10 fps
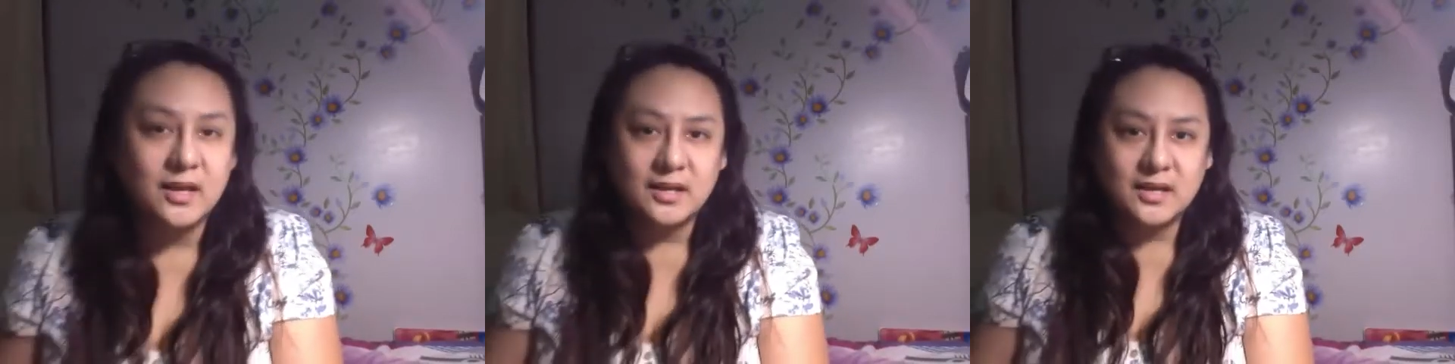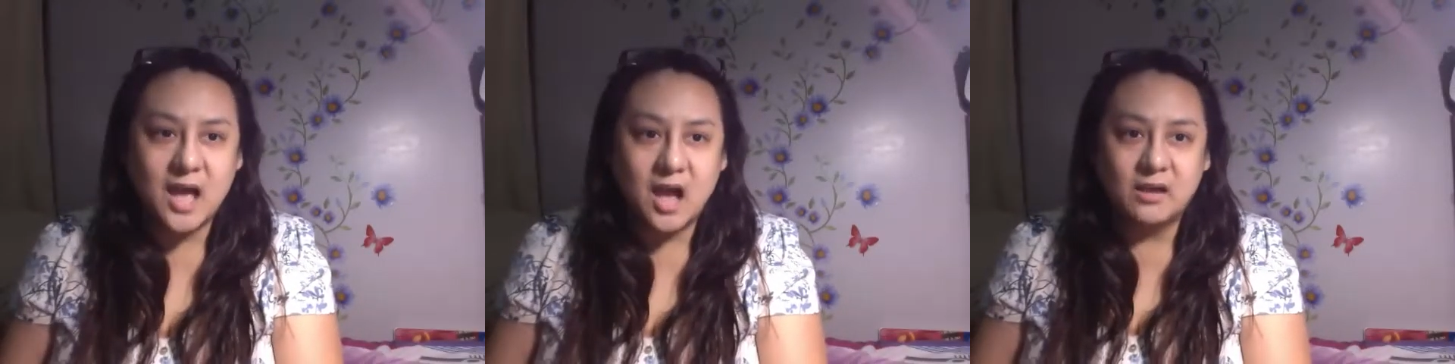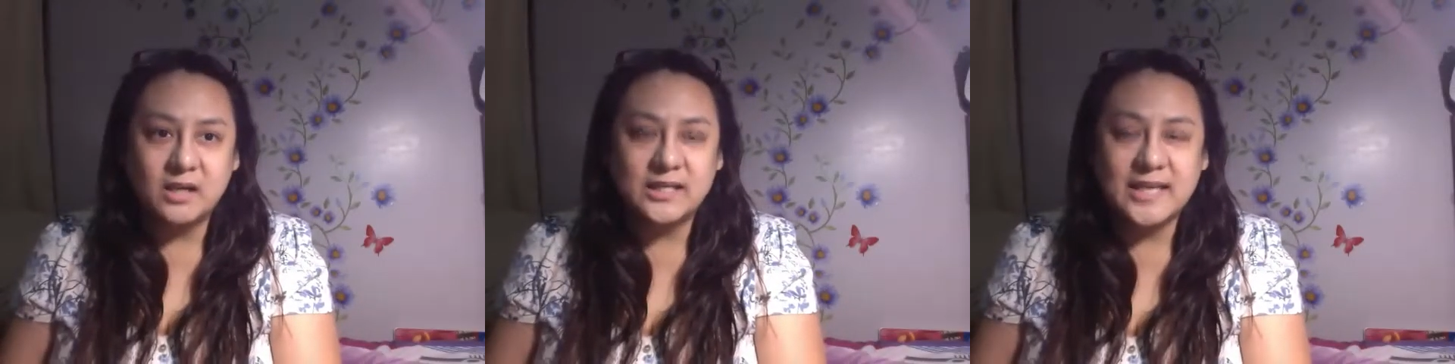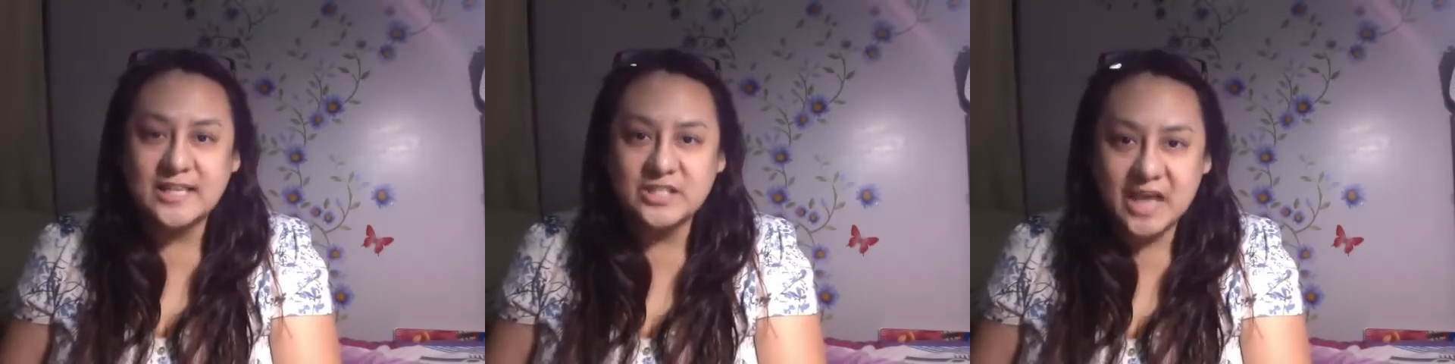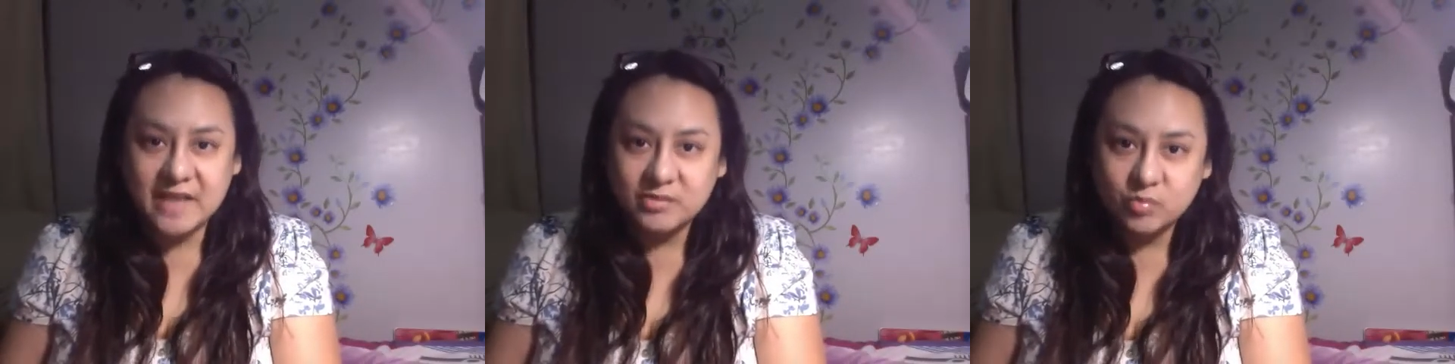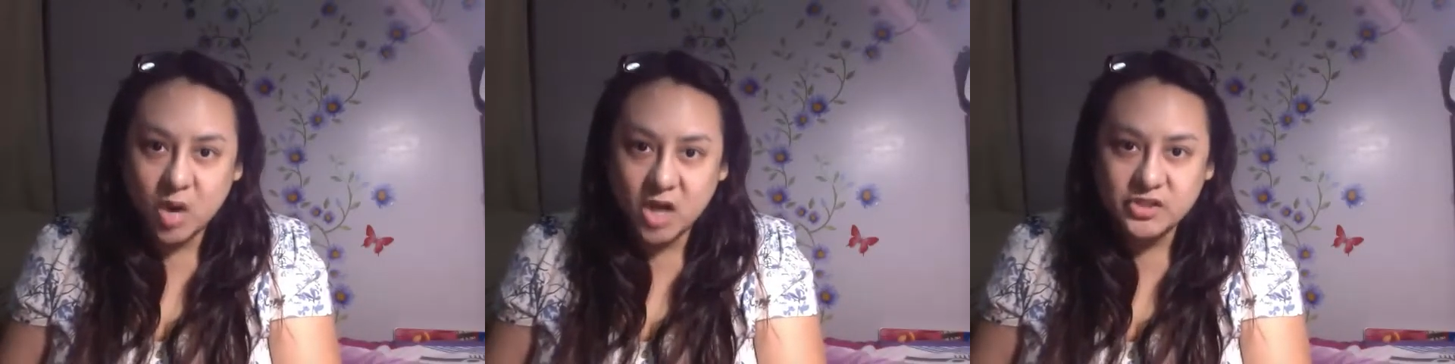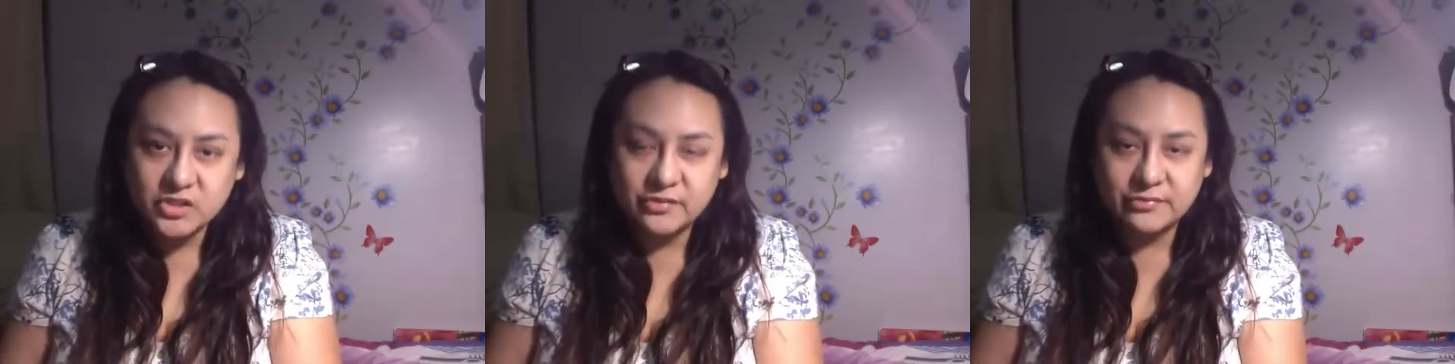Now, in case you haven't
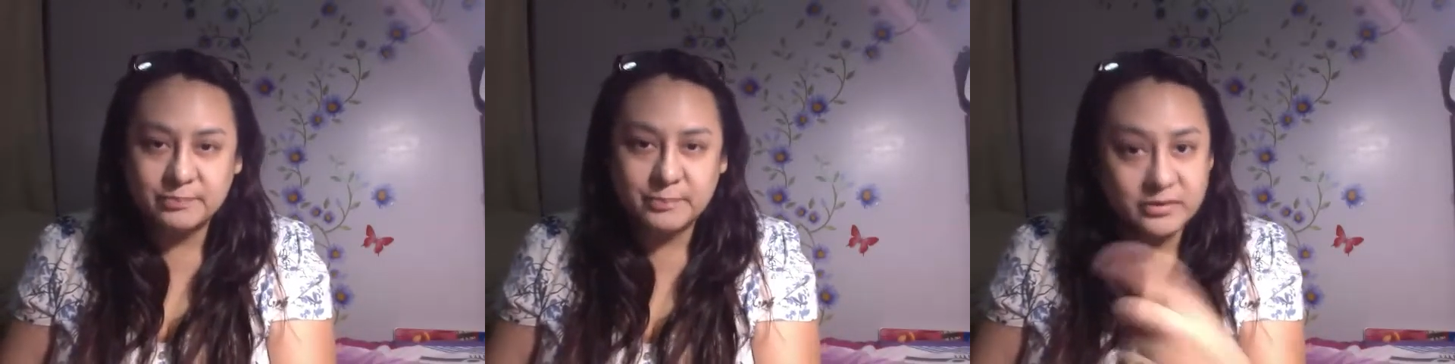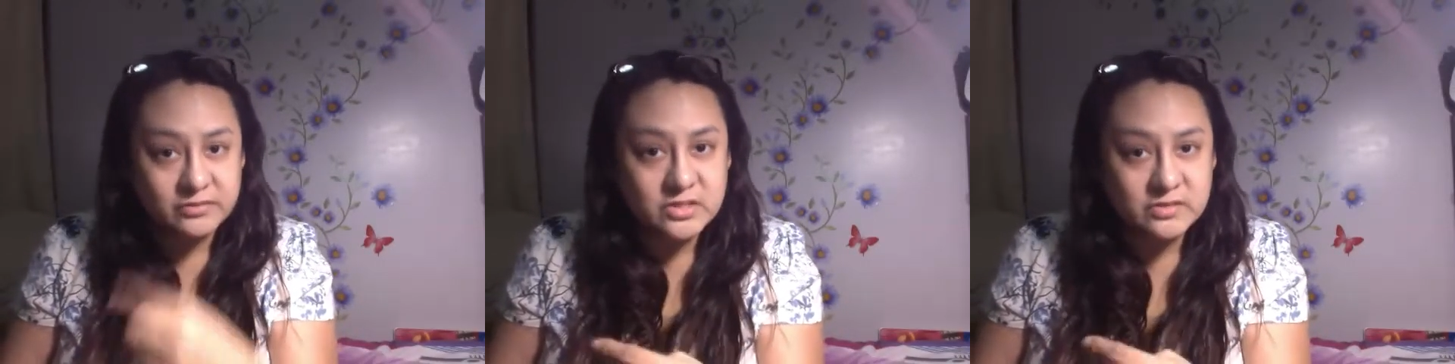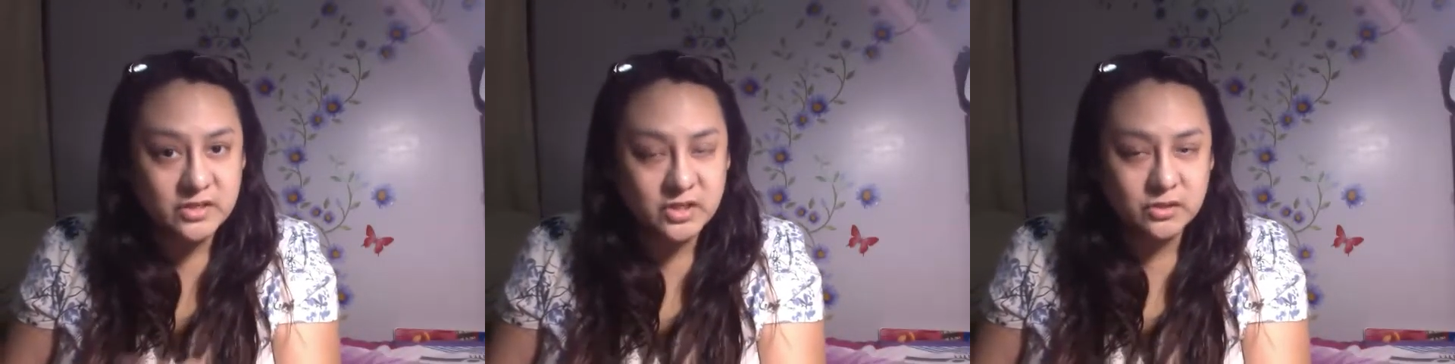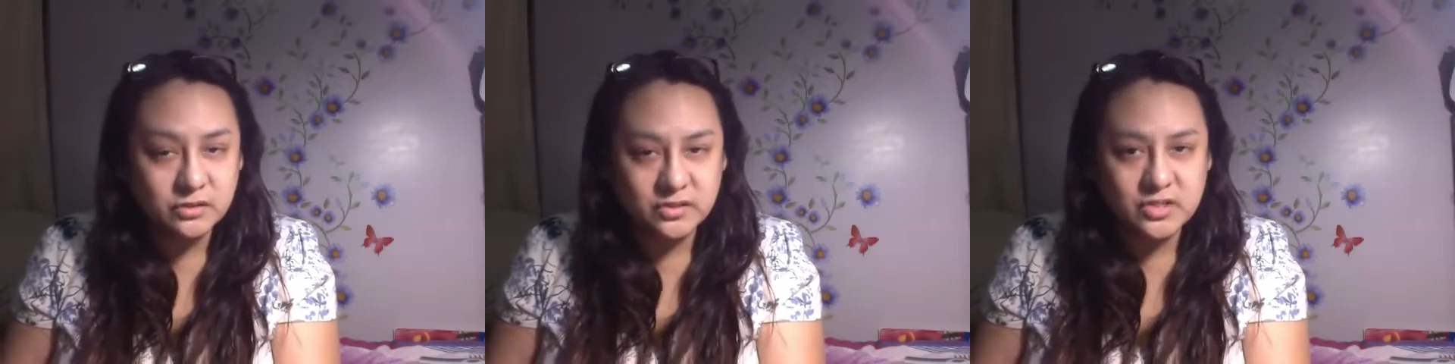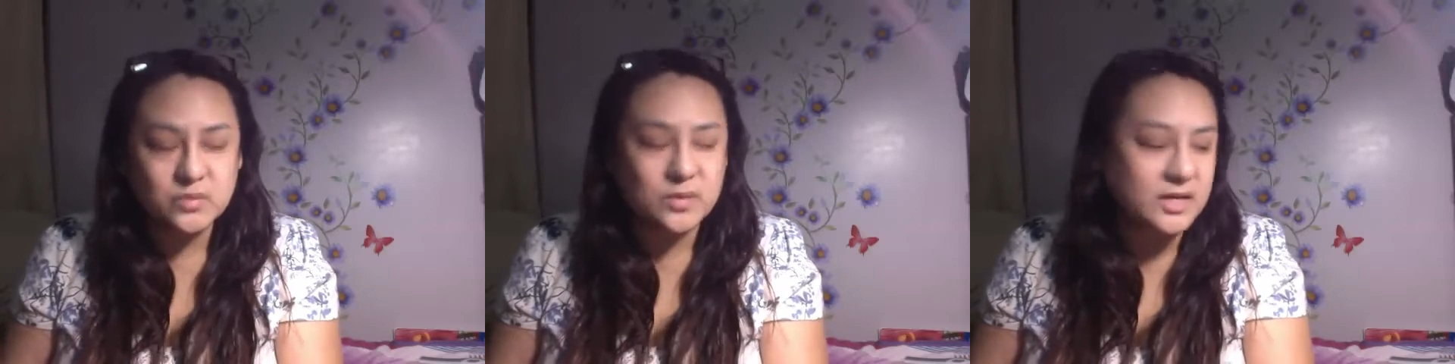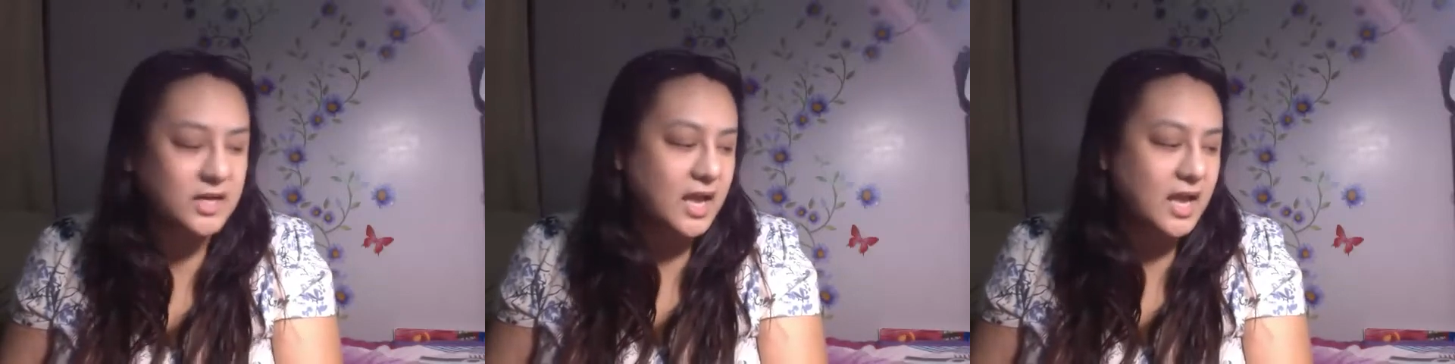watched the previous video to this one,